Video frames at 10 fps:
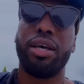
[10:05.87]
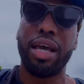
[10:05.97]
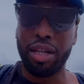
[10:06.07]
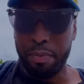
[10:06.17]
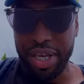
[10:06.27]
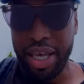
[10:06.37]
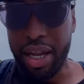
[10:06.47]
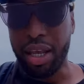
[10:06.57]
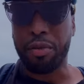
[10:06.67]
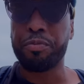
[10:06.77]
in the
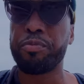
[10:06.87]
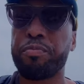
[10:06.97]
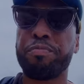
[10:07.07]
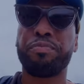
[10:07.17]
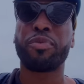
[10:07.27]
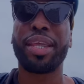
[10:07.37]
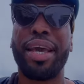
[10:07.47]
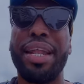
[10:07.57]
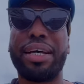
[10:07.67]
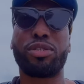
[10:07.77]
beginning,
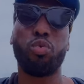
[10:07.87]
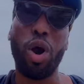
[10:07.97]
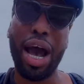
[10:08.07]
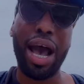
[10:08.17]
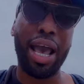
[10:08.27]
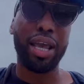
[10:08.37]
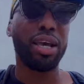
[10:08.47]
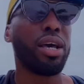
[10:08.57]
and that's why